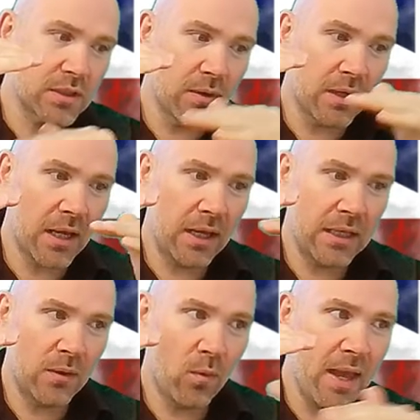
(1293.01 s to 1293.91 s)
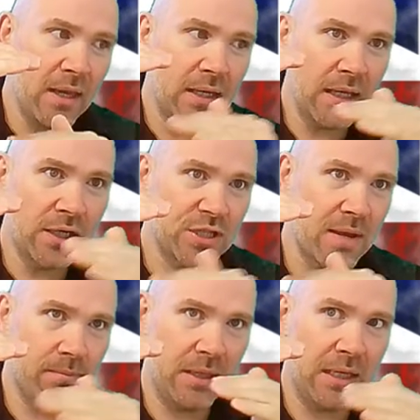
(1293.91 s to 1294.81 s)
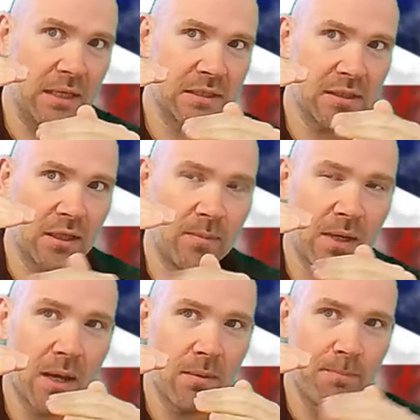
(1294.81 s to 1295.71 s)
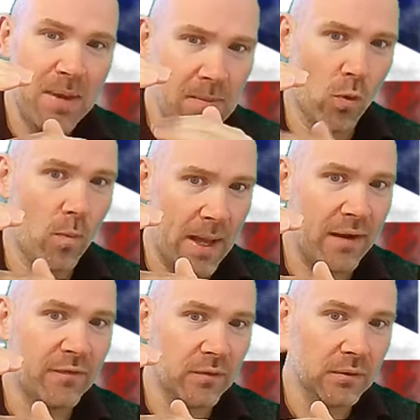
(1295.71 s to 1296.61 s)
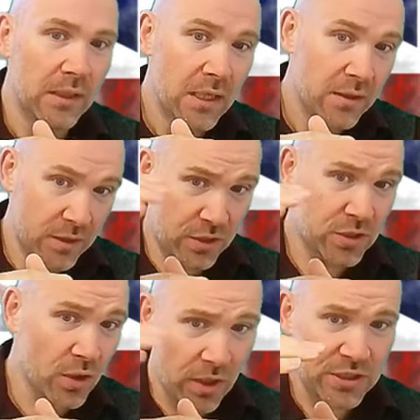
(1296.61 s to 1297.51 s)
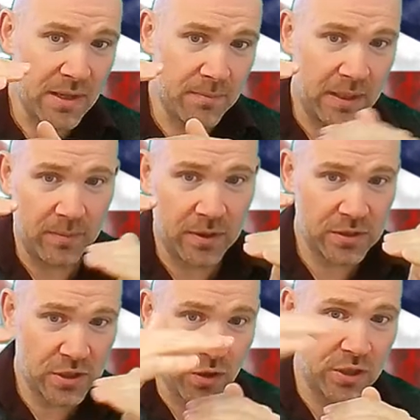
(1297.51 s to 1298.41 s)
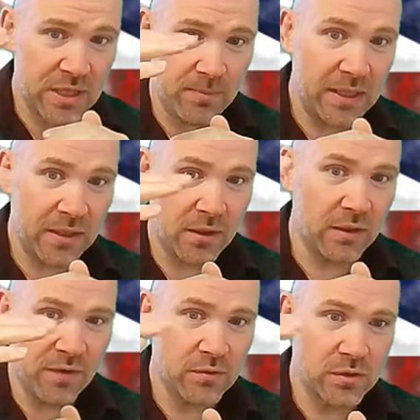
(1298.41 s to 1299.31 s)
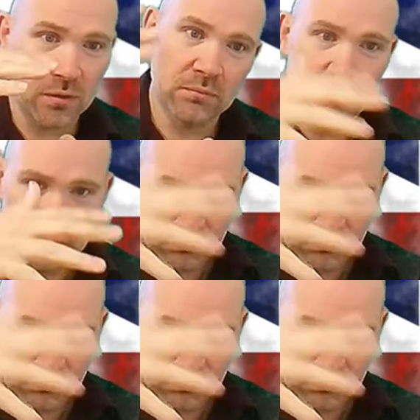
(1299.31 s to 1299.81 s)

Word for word: So, uh, in a way, an English MP has suddenly become a bit more powerful than a Scottish MP because the Scottish MP can only vote on,